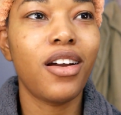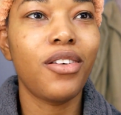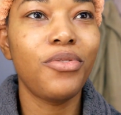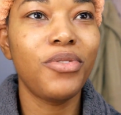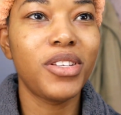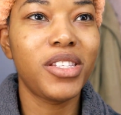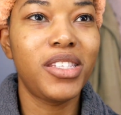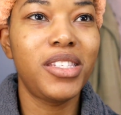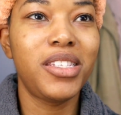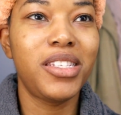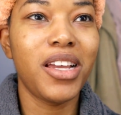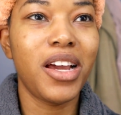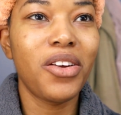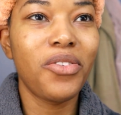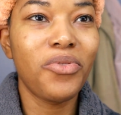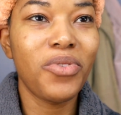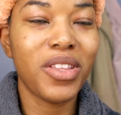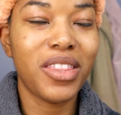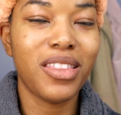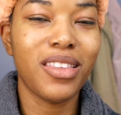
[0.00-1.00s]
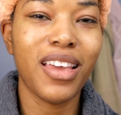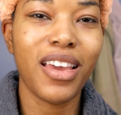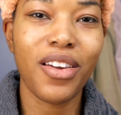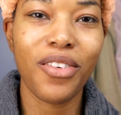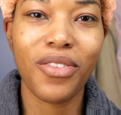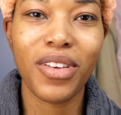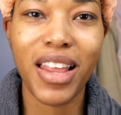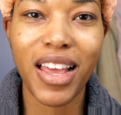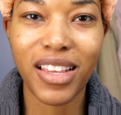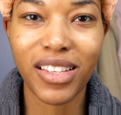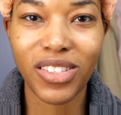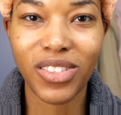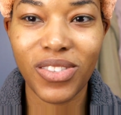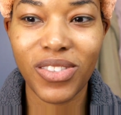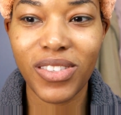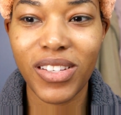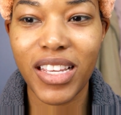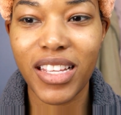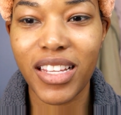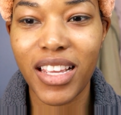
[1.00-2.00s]
I was done with the hair
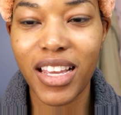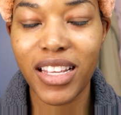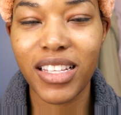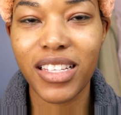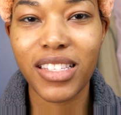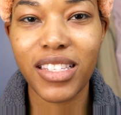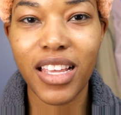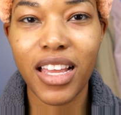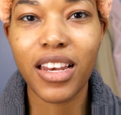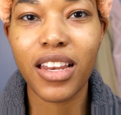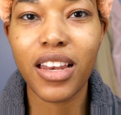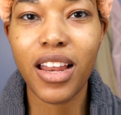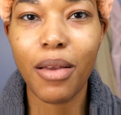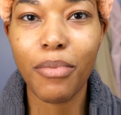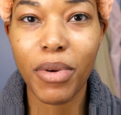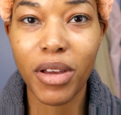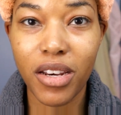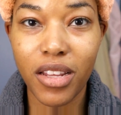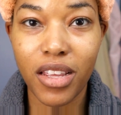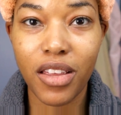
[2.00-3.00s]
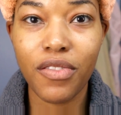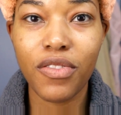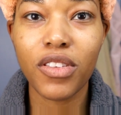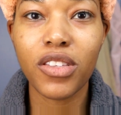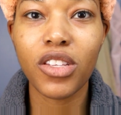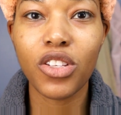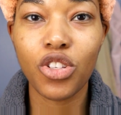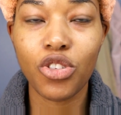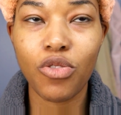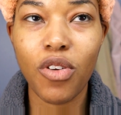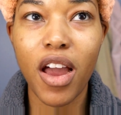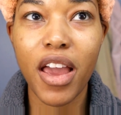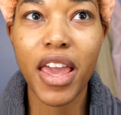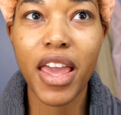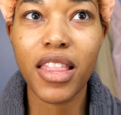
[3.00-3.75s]
relaxer and I decided I'm gonna give this a try.